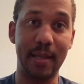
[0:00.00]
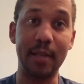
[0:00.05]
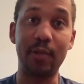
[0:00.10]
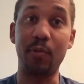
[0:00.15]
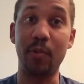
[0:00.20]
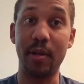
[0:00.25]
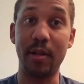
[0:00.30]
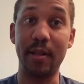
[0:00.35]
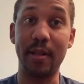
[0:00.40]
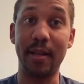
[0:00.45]

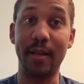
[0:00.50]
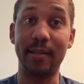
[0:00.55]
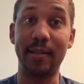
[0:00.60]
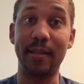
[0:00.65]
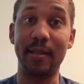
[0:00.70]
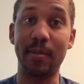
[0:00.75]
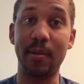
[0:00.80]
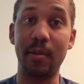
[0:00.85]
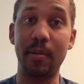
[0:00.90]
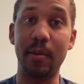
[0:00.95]
one of the next
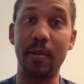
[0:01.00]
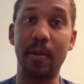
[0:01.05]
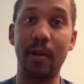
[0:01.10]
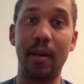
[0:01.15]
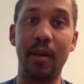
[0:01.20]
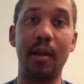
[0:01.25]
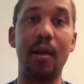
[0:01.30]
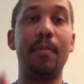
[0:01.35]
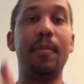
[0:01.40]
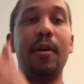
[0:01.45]
things I'm gonna be
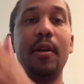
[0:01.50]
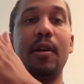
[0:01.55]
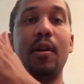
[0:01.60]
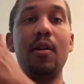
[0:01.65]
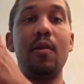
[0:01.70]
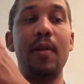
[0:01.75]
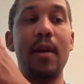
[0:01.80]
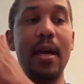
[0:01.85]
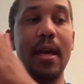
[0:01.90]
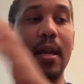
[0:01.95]
working on. I'm gonna
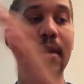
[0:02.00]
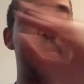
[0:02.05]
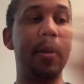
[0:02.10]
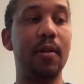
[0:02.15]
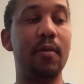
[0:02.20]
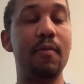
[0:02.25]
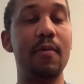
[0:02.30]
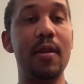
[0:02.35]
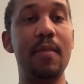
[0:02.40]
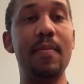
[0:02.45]
go ahead, I'm
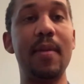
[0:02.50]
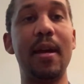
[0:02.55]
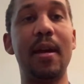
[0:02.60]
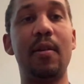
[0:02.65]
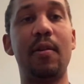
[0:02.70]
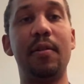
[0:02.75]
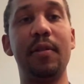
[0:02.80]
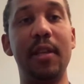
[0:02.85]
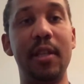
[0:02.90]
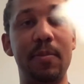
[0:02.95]
gonna remake
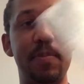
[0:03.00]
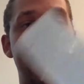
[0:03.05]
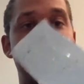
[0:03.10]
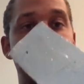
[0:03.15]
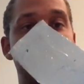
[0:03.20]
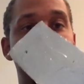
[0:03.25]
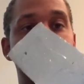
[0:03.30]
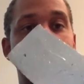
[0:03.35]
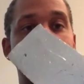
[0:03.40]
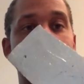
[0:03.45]
all these
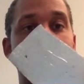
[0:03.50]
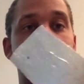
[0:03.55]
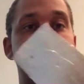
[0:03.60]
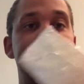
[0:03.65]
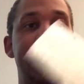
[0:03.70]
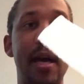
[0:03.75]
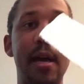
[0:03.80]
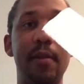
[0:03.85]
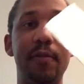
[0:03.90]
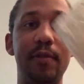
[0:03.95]
back flaps
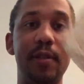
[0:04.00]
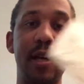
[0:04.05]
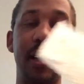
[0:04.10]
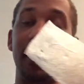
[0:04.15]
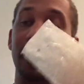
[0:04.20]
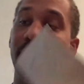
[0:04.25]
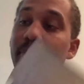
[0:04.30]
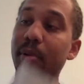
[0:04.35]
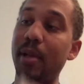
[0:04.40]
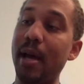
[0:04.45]
out of
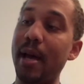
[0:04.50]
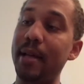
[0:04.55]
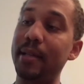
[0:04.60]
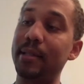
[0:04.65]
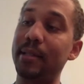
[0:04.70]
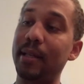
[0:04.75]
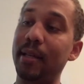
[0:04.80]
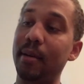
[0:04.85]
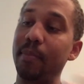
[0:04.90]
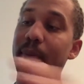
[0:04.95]
solid
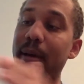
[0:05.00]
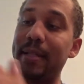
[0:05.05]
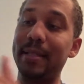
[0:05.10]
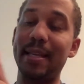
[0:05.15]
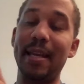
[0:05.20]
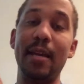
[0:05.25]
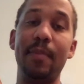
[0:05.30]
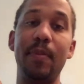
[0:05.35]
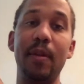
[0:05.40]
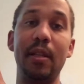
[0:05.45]
plastic by
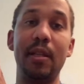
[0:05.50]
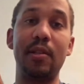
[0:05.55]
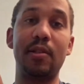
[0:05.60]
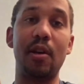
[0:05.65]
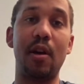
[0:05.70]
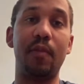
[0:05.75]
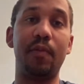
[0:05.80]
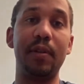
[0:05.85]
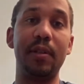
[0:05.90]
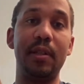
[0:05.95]
taping this
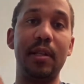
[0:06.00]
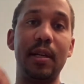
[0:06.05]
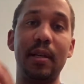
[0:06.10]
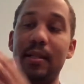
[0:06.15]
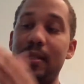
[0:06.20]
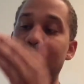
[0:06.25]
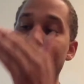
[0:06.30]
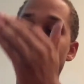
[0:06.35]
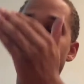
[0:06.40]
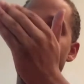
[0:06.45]
off with
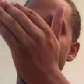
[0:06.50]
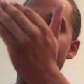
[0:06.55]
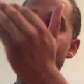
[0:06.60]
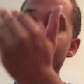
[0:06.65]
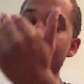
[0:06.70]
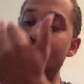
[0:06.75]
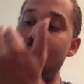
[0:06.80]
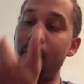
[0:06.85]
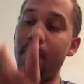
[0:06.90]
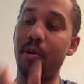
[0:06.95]
duct tape,
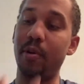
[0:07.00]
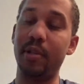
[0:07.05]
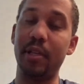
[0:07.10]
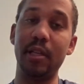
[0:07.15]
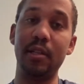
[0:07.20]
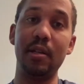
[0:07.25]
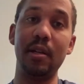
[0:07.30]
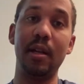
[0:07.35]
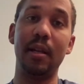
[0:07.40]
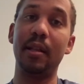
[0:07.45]

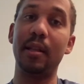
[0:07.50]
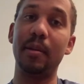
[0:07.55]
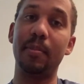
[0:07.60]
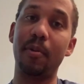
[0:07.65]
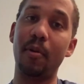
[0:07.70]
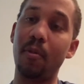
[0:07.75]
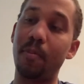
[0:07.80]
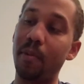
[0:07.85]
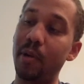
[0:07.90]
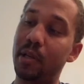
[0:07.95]
partitioning the
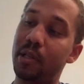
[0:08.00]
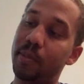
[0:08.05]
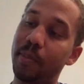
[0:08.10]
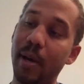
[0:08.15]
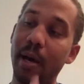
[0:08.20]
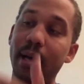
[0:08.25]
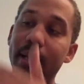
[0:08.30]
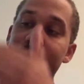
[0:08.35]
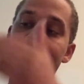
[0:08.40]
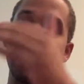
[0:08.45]
appropriate
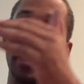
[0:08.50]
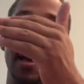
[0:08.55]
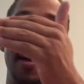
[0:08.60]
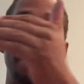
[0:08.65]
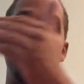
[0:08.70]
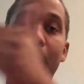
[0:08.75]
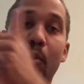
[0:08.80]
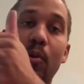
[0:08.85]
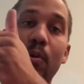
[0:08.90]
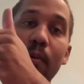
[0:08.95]
spots,
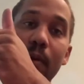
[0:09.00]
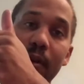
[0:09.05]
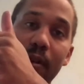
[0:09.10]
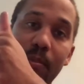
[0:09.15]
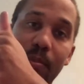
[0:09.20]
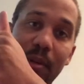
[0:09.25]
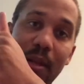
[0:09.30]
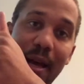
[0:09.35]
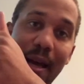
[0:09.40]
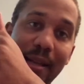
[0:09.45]
pouring the
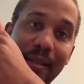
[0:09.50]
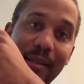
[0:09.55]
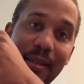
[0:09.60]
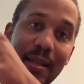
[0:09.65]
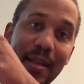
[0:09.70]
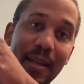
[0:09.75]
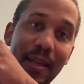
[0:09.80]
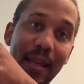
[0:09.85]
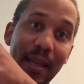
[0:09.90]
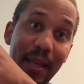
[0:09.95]

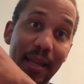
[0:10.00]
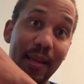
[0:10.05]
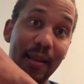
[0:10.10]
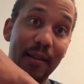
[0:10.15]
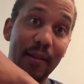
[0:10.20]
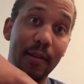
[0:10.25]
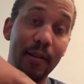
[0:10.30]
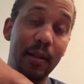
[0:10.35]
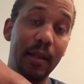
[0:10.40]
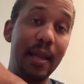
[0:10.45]
plastic
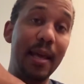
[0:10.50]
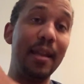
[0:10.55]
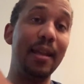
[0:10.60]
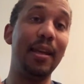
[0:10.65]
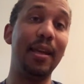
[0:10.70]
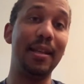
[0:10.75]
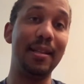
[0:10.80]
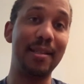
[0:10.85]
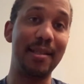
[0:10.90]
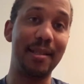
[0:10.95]
in, letting
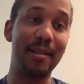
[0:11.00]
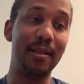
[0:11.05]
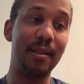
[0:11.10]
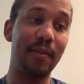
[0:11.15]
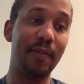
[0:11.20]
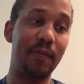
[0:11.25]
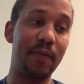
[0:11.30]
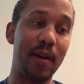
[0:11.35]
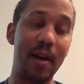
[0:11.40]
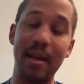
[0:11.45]
it
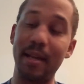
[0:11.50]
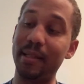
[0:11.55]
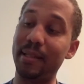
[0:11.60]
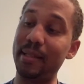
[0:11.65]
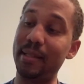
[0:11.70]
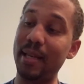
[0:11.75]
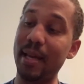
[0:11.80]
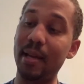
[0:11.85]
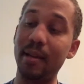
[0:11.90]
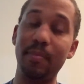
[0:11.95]
solidify and
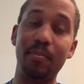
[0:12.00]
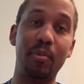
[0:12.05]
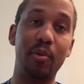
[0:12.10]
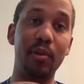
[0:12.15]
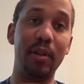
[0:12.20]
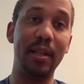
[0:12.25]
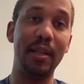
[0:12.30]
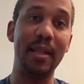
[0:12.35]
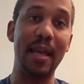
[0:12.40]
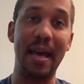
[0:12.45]
set,
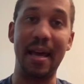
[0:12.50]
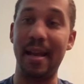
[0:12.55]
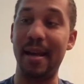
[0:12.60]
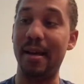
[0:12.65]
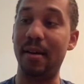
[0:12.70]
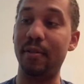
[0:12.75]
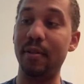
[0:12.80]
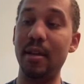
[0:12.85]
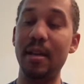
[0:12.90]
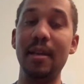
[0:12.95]
pulling that
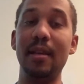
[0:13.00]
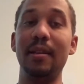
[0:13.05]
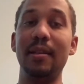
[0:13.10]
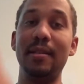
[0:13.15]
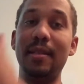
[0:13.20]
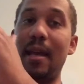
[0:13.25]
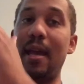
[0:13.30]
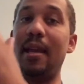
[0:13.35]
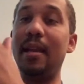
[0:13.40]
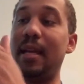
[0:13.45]
out,
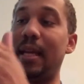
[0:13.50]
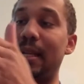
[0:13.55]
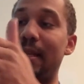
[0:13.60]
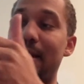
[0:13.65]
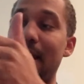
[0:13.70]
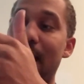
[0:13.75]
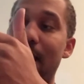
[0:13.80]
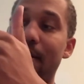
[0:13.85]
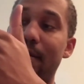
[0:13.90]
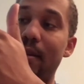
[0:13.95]
sanding it
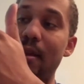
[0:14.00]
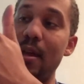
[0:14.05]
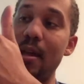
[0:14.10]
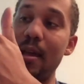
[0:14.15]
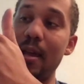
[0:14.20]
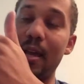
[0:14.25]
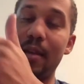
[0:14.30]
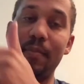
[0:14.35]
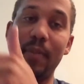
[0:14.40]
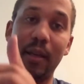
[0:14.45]
down,
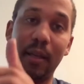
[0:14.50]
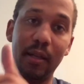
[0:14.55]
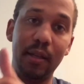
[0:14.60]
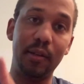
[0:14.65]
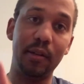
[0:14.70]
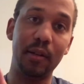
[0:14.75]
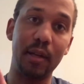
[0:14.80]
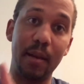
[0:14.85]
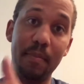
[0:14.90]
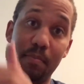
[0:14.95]
and
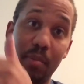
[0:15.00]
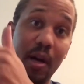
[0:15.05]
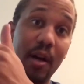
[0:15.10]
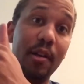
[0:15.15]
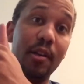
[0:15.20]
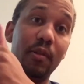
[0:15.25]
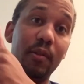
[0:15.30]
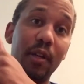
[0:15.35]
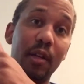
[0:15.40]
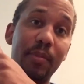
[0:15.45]

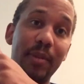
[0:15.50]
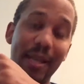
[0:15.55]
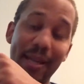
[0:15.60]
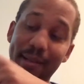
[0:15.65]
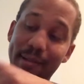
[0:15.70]
bondoing up the